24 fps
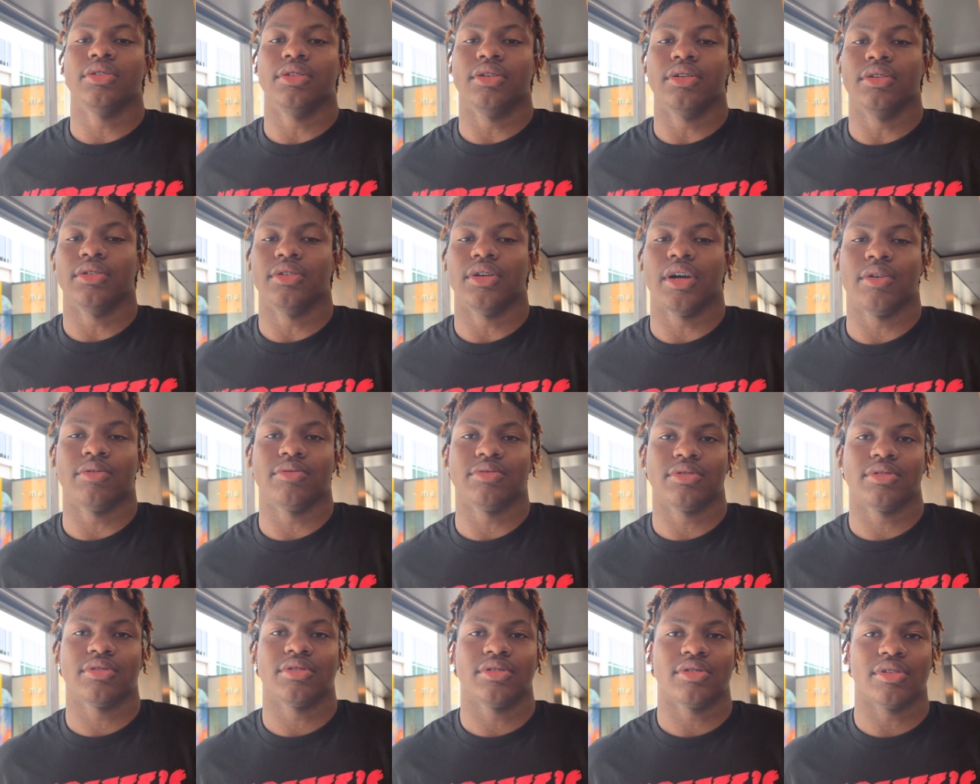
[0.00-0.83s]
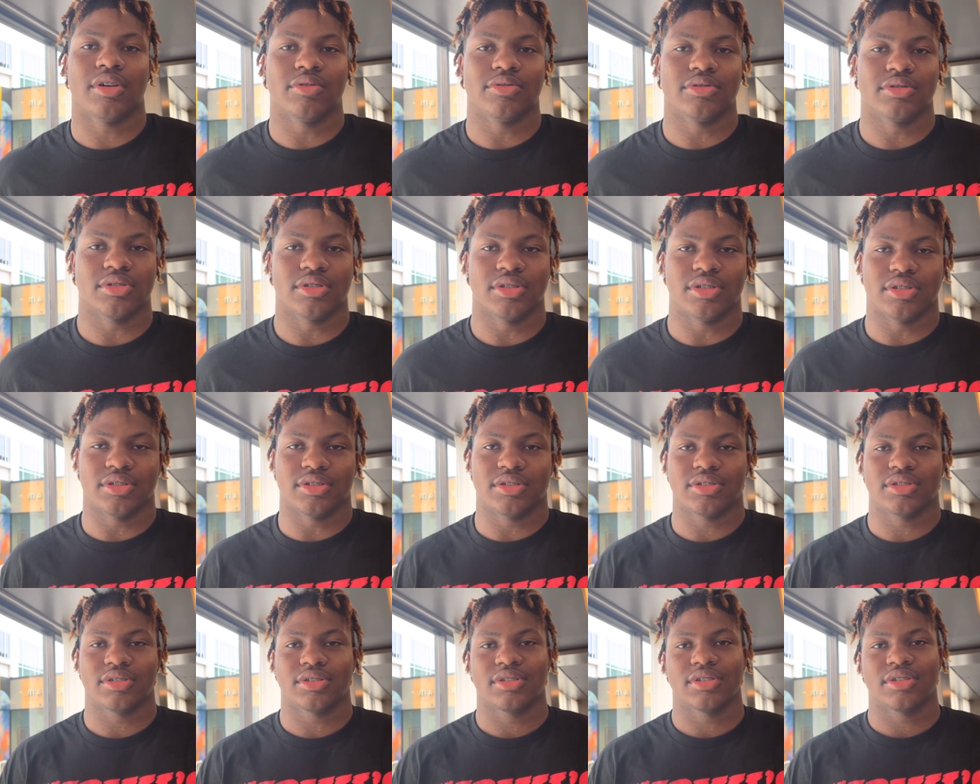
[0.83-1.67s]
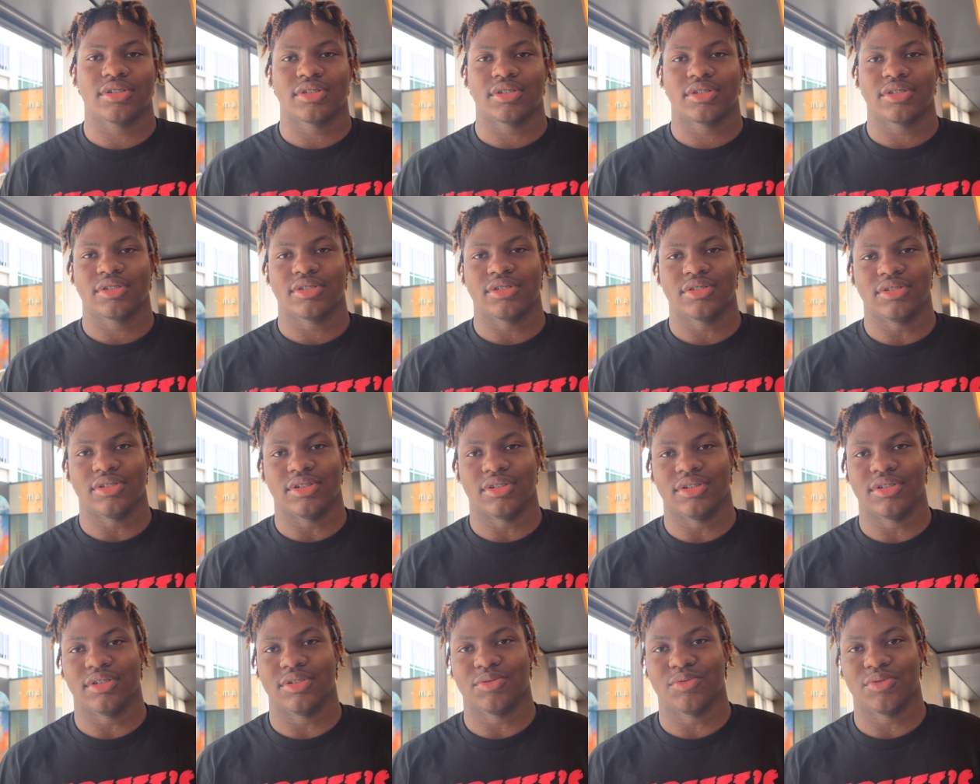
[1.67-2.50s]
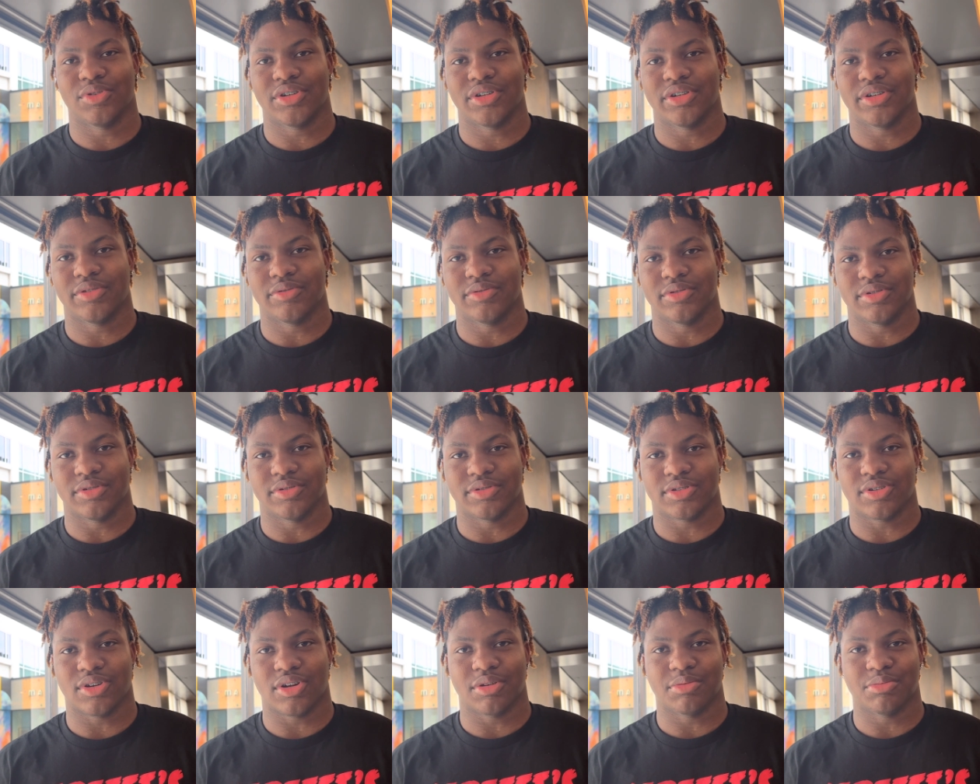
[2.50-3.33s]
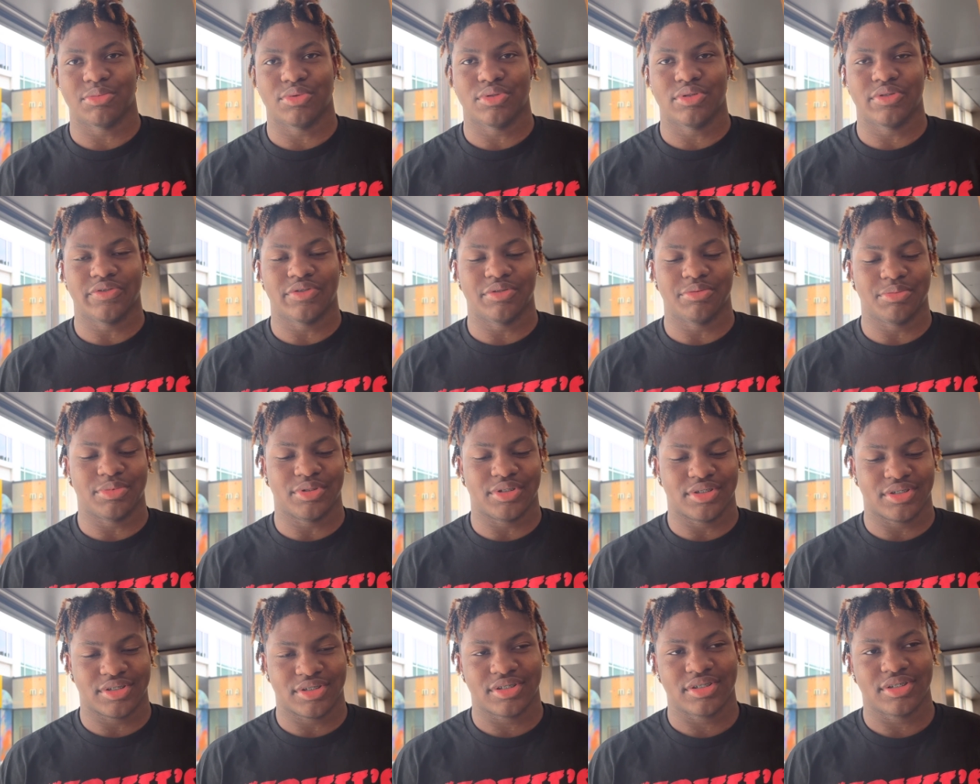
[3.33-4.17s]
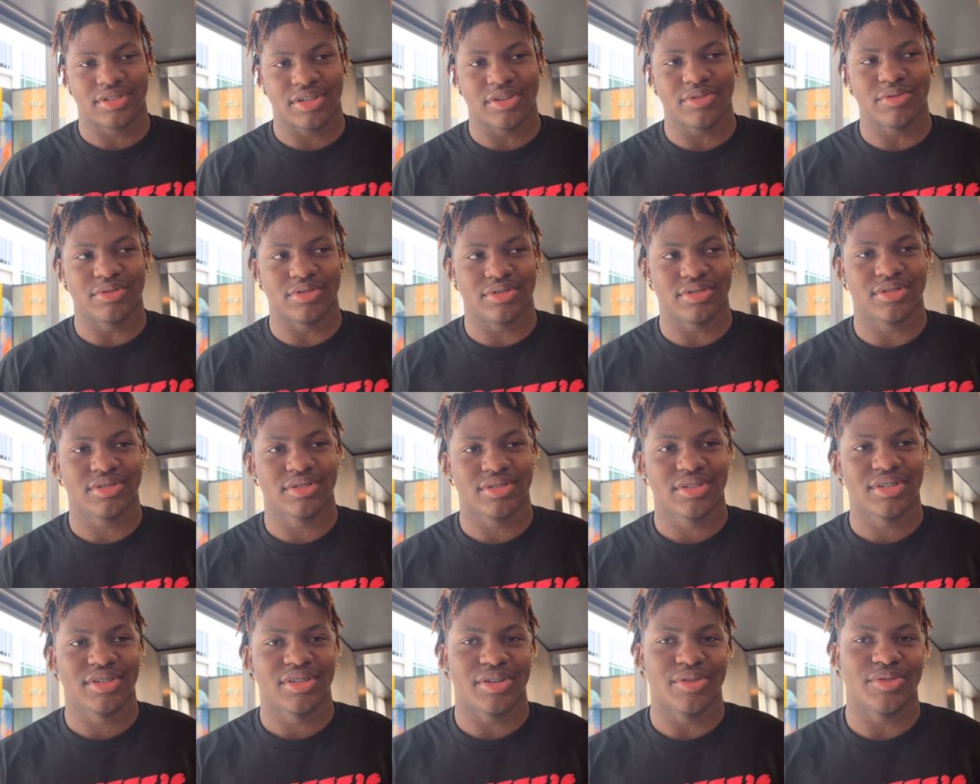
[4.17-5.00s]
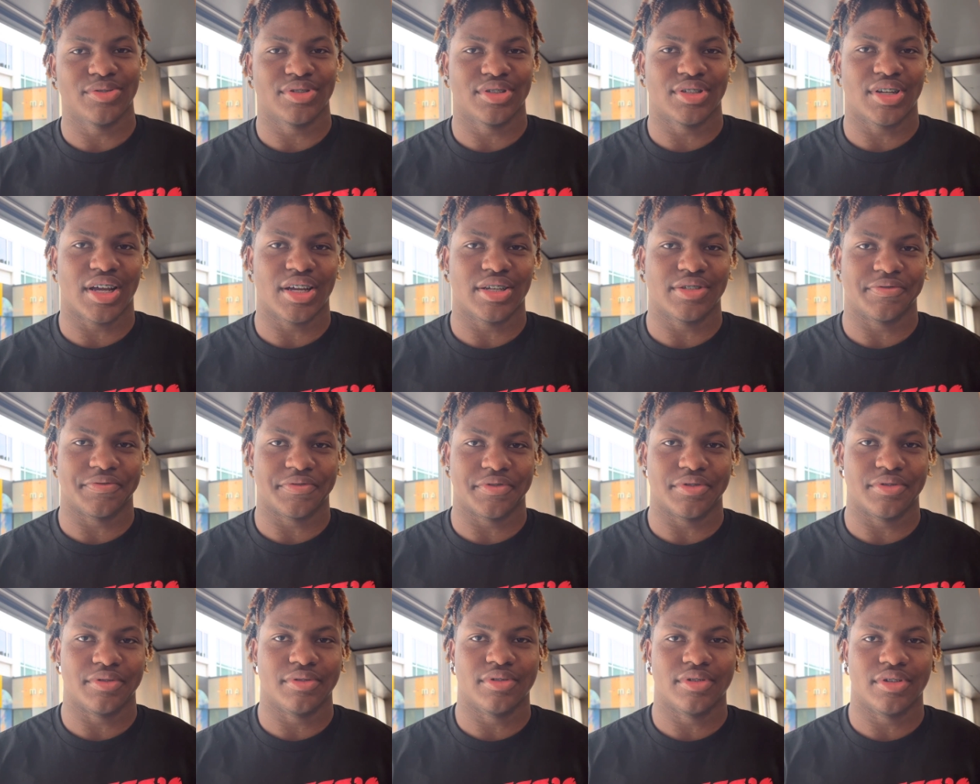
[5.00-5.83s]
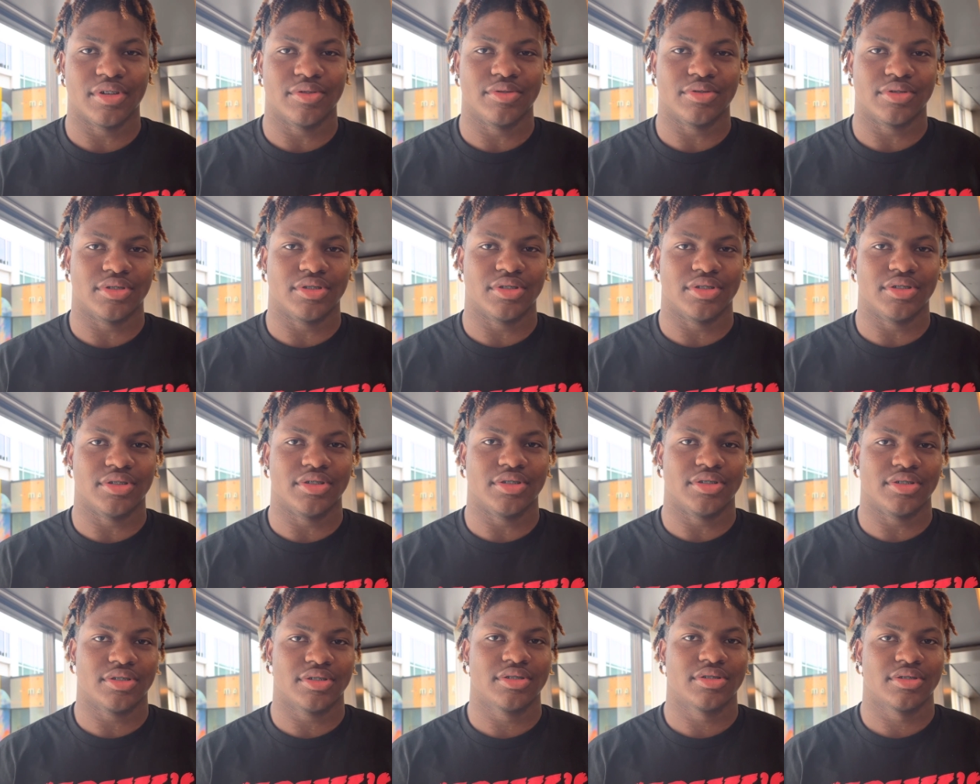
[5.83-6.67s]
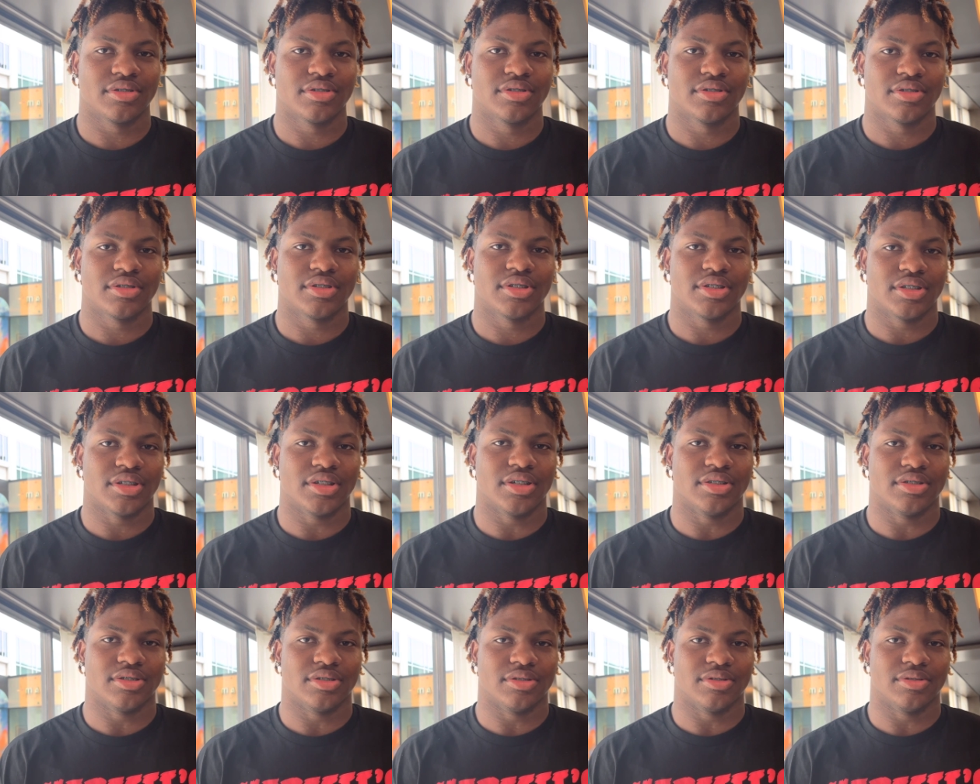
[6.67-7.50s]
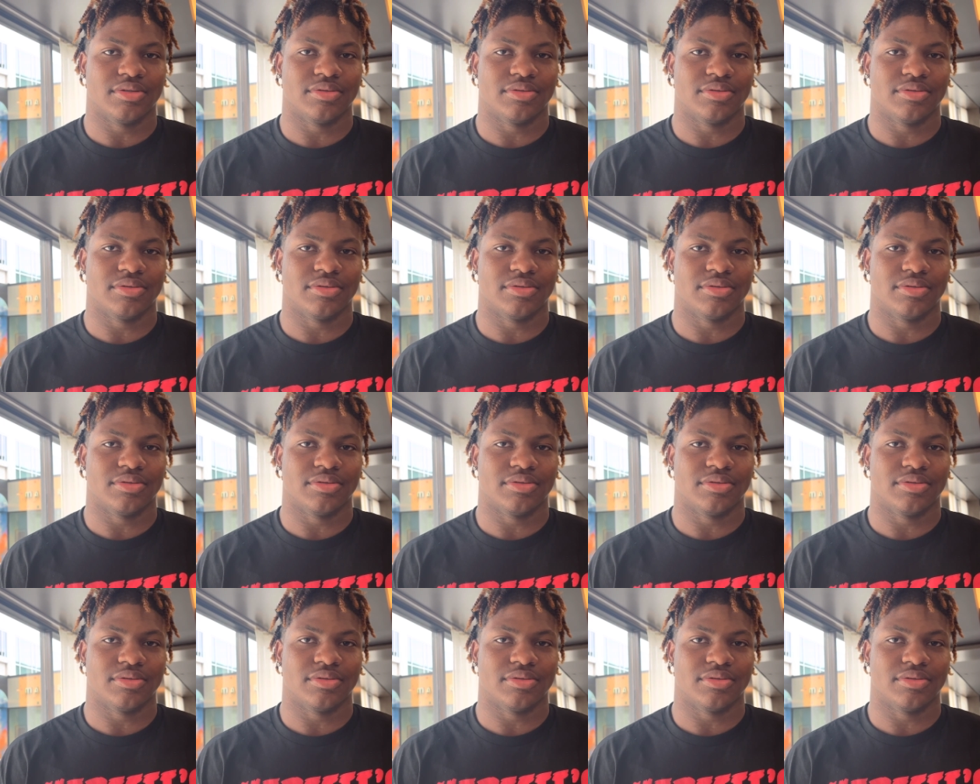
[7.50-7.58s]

know, I was I was a little you know a little worried when it started moving, but it was it was a nice view. It was good. It was